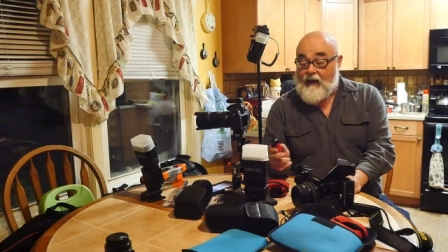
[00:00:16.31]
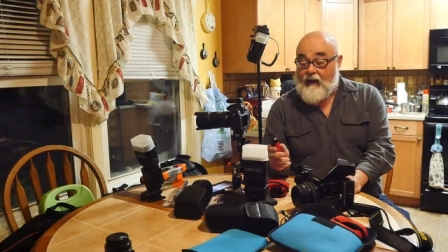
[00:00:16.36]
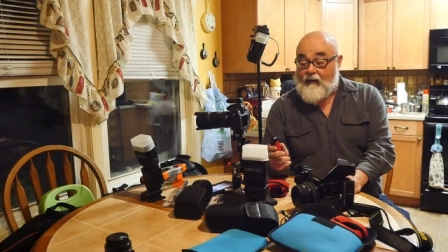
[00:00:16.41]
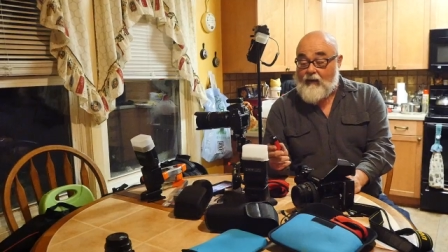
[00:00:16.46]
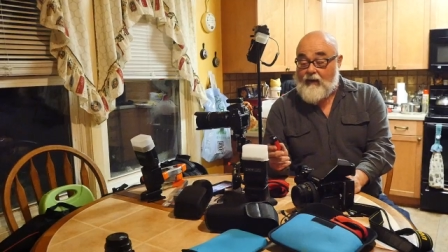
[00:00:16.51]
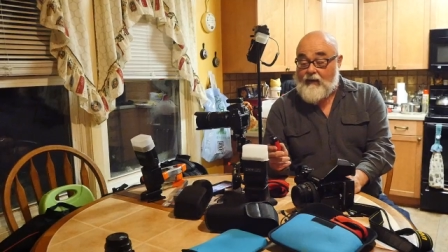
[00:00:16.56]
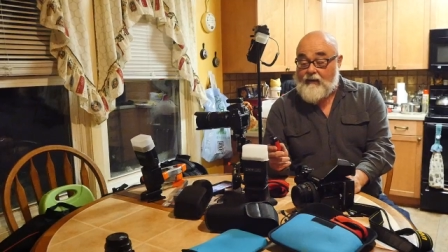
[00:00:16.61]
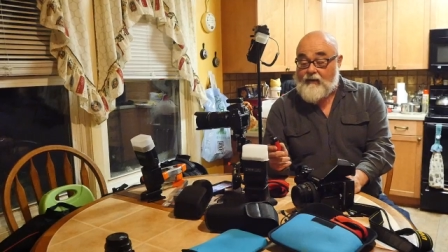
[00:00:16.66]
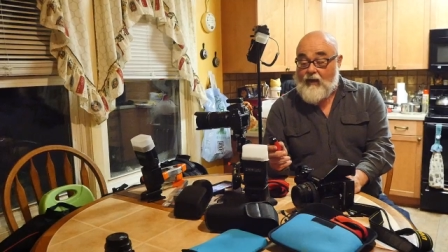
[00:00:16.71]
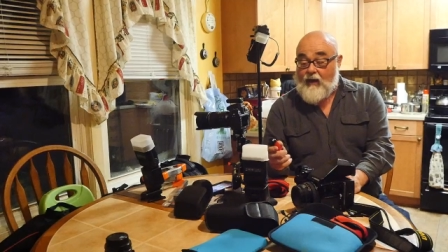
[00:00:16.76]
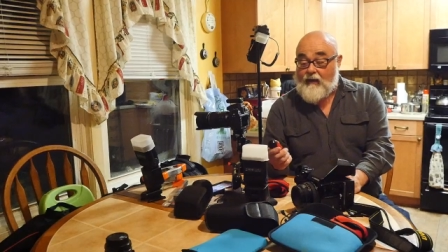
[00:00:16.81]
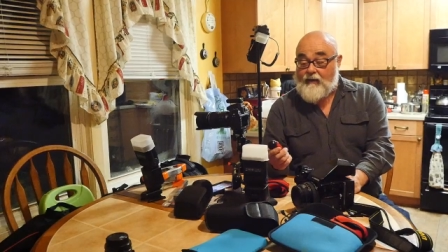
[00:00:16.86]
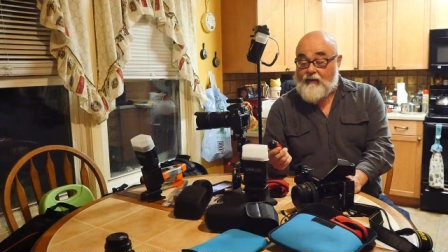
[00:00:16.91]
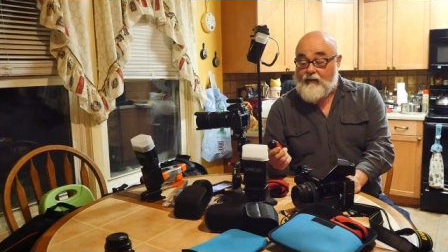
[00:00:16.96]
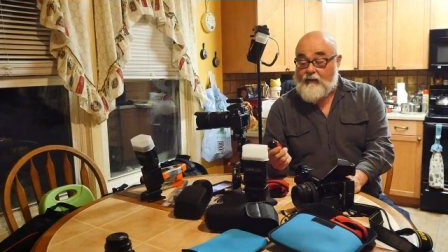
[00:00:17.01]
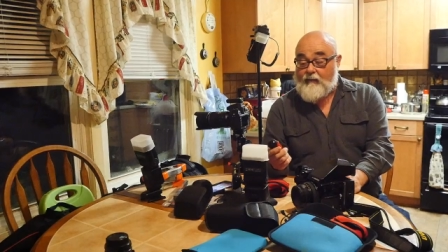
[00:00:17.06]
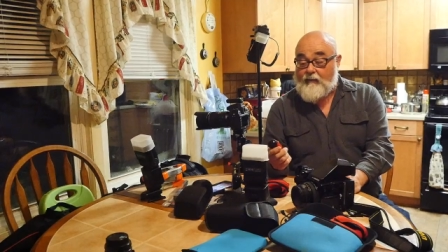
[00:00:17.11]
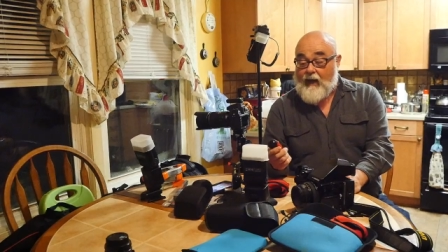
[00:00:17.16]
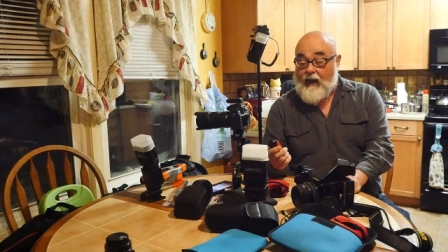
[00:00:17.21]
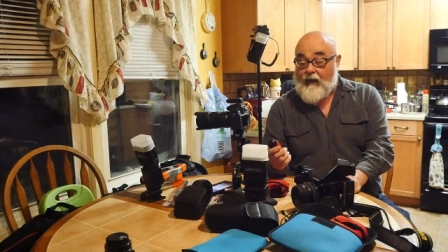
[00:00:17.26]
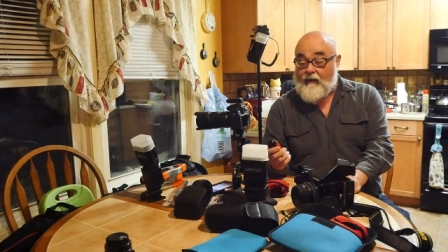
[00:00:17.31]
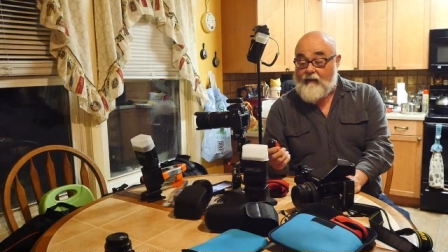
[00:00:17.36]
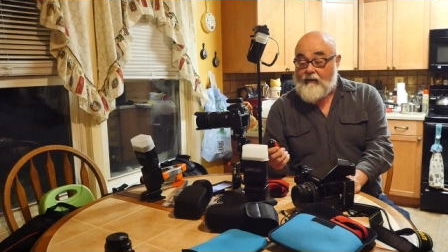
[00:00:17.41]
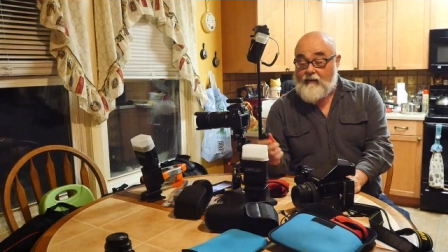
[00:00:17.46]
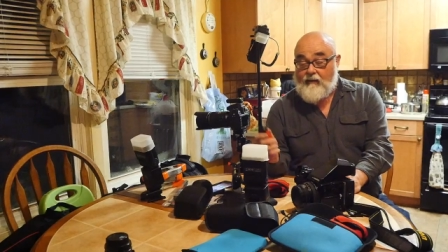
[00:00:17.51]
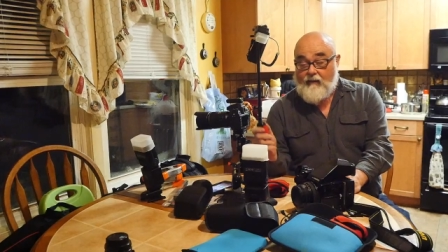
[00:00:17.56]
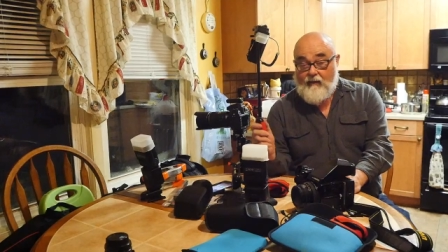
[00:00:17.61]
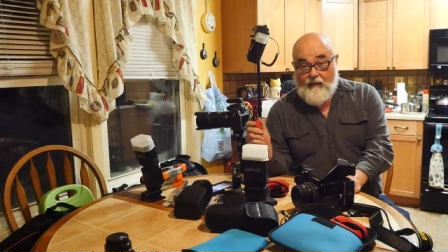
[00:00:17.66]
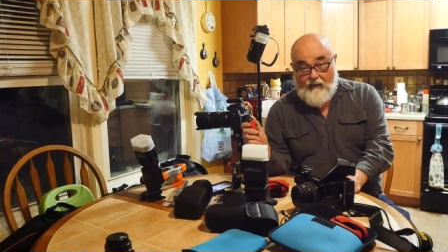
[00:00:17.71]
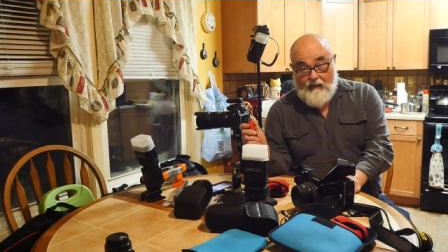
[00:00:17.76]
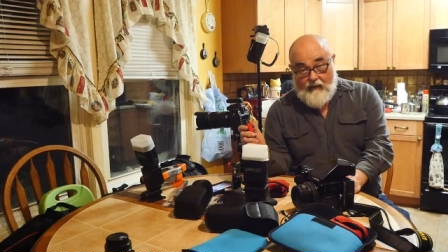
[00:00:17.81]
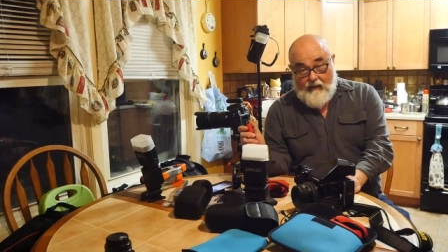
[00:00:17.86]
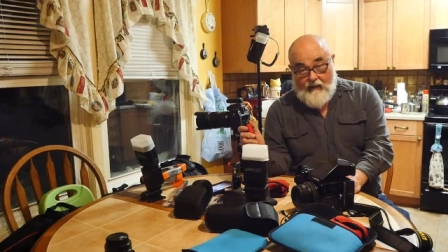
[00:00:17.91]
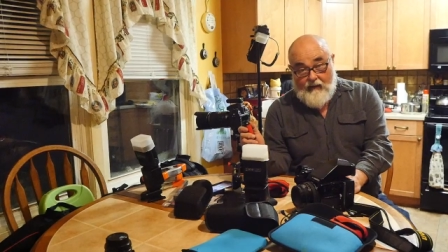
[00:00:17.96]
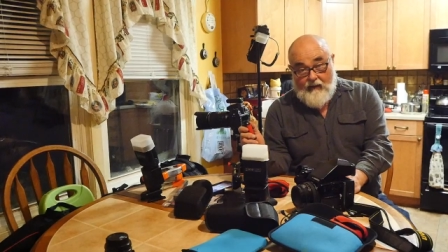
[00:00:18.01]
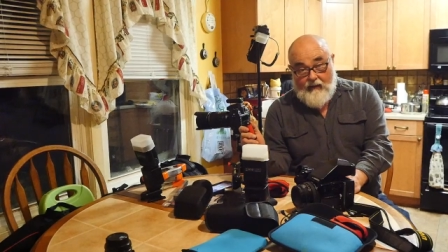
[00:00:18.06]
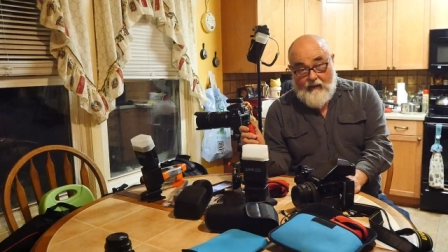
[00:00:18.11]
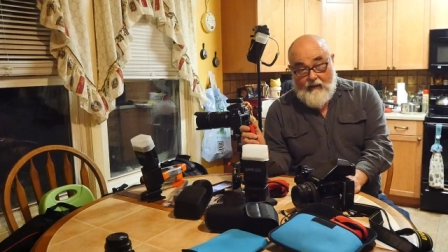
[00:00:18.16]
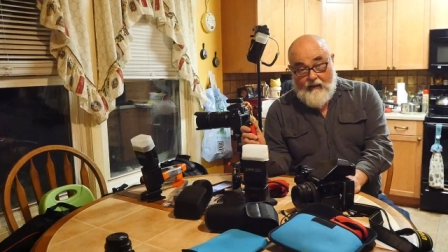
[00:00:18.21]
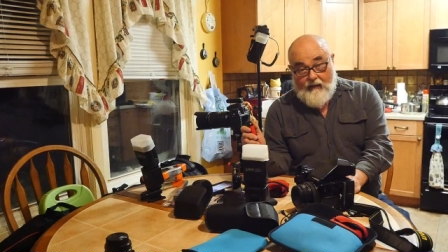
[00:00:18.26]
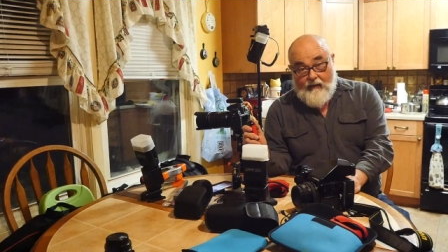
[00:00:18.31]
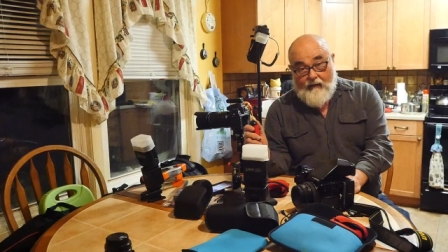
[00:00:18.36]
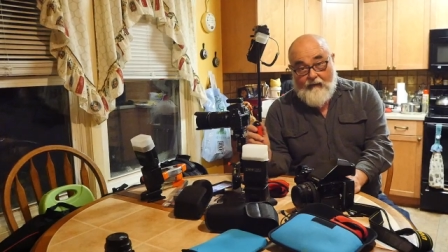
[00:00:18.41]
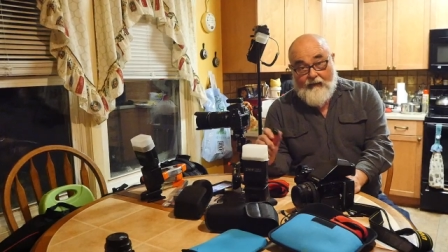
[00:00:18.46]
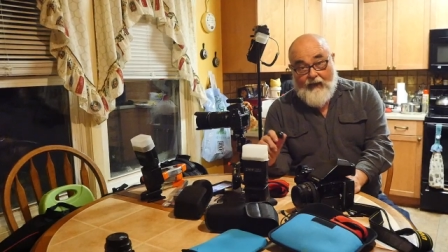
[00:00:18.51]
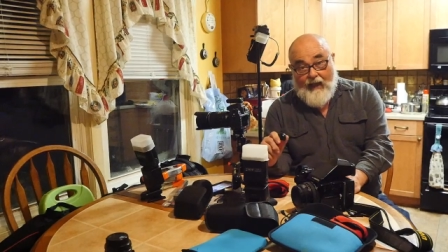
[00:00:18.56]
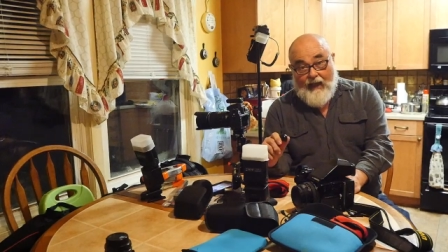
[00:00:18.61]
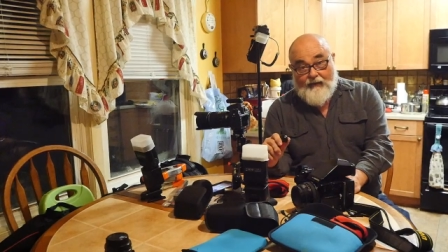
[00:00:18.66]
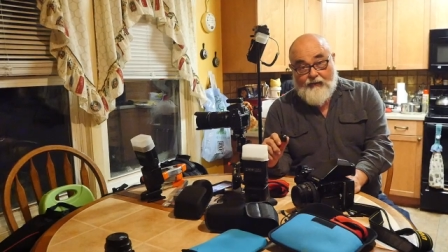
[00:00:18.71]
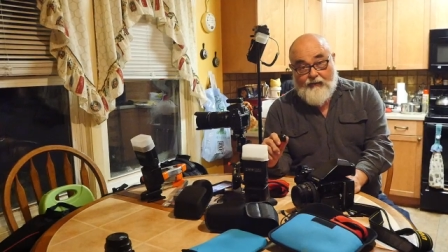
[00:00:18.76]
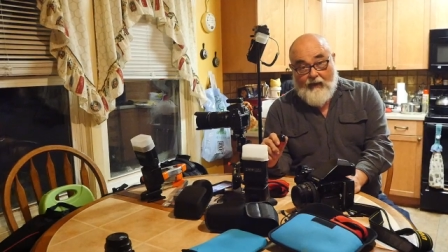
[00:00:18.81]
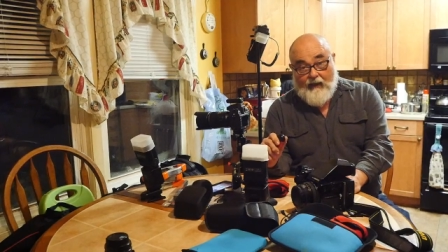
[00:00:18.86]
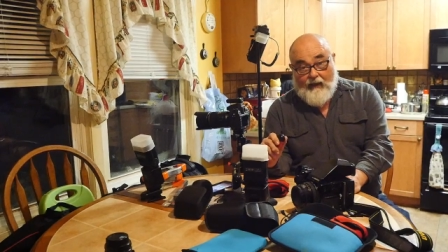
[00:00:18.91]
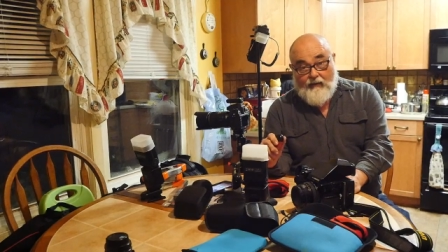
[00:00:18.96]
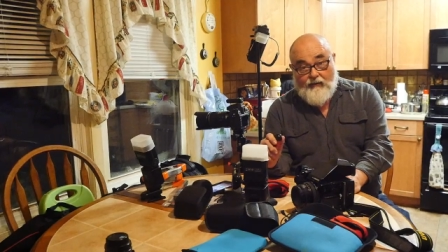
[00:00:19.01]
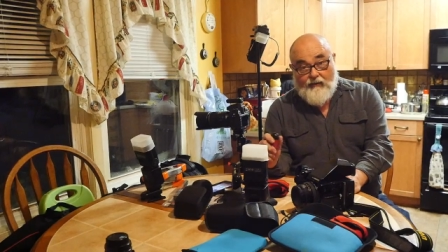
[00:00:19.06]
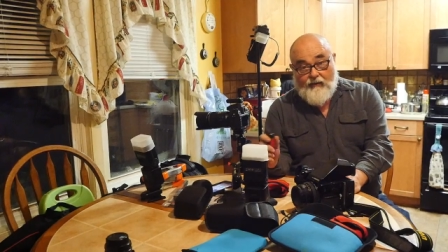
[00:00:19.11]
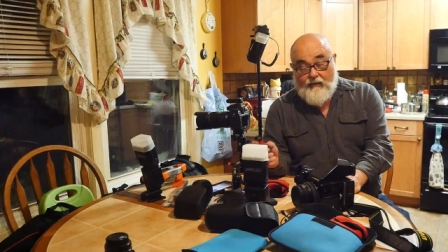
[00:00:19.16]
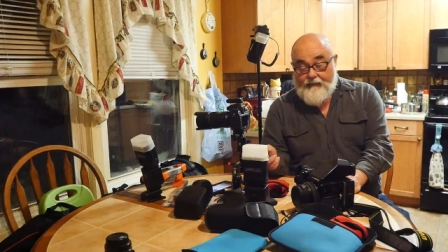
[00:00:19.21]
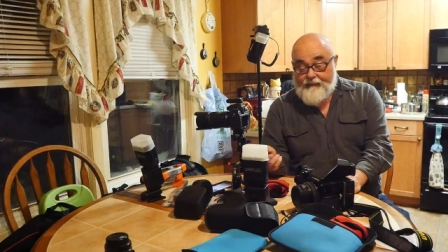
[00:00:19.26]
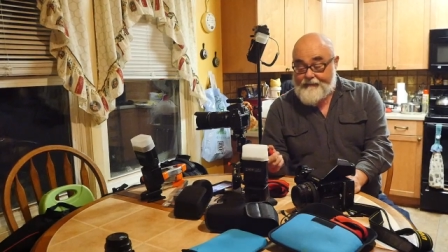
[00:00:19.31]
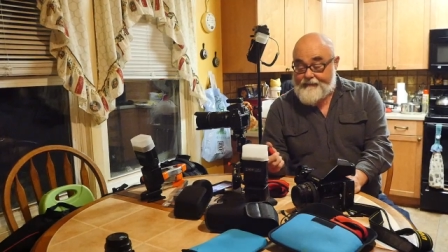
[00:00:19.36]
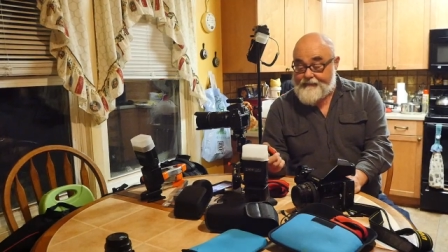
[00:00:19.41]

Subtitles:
I want to talk to you about flash triggers.